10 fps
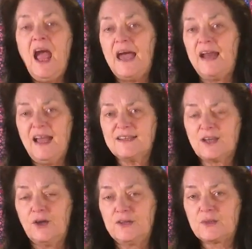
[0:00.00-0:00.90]
And I
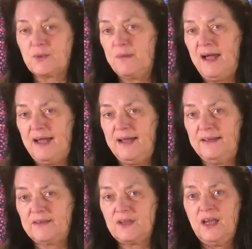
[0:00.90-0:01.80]
saw this with my
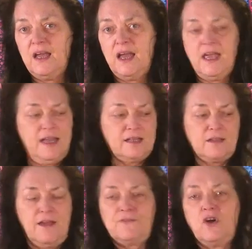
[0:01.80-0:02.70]
eyes. His
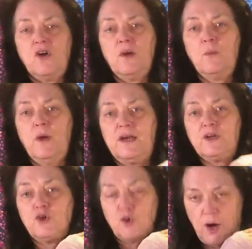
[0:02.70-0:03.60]
left arm
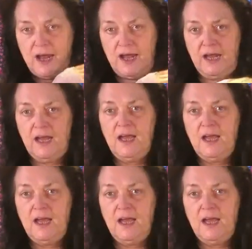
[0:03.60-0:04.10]
went gray,